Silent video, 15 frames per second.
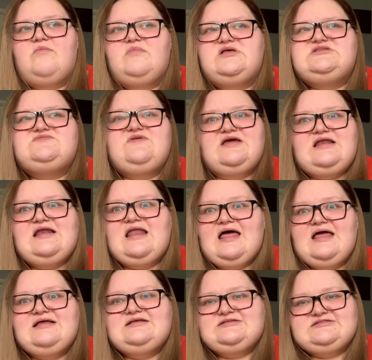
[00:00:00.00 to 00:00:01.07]
It's very
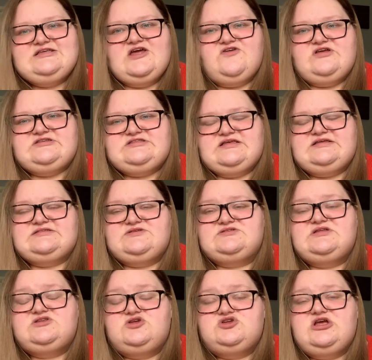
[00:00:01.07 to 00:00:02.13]
like serious things.
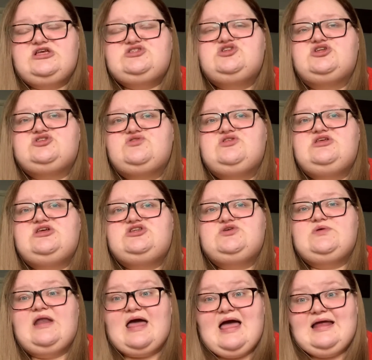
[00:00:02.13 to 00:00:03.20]
It's not something you do
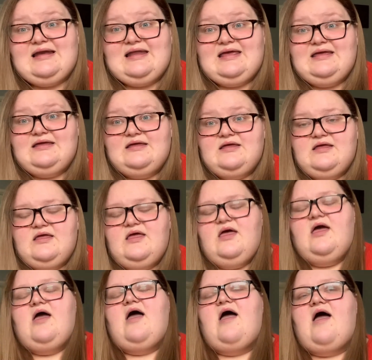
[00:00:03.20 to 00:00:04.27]
lightly.
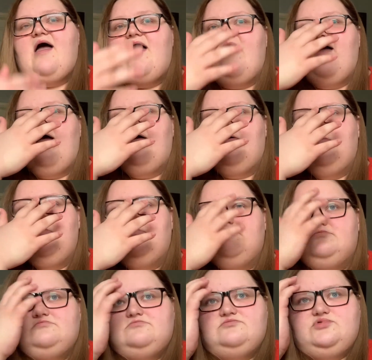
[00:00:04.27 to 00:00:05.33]

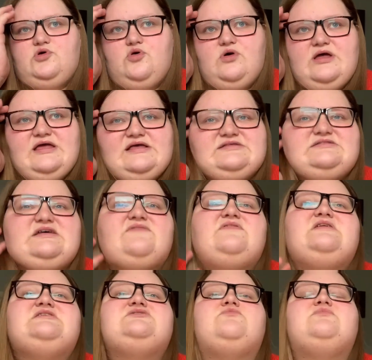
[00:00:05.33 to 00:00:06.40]
But it is
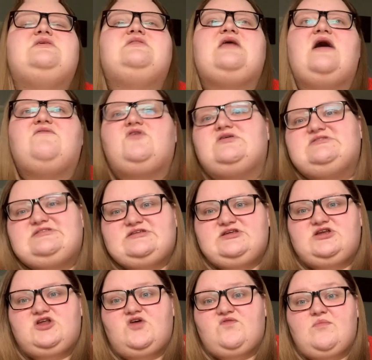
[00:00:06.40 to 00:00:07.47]
definitely something that I've
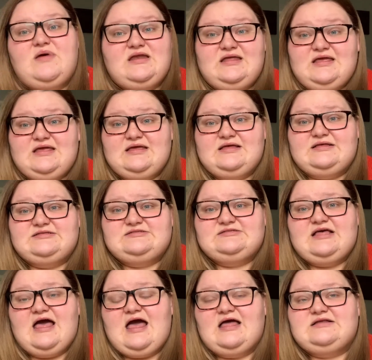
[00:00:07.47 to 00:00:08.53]
considered over many years,
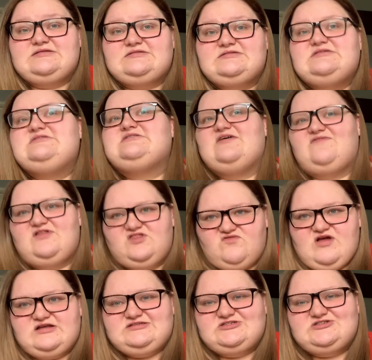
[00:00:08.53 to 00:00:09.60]
and it's definitely the
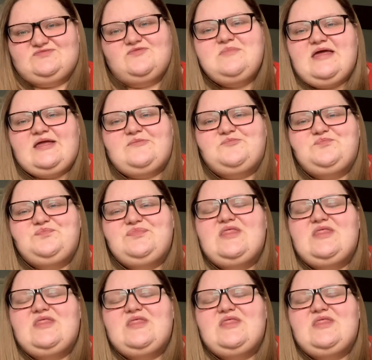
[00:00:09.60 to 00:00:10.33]
right decision for me.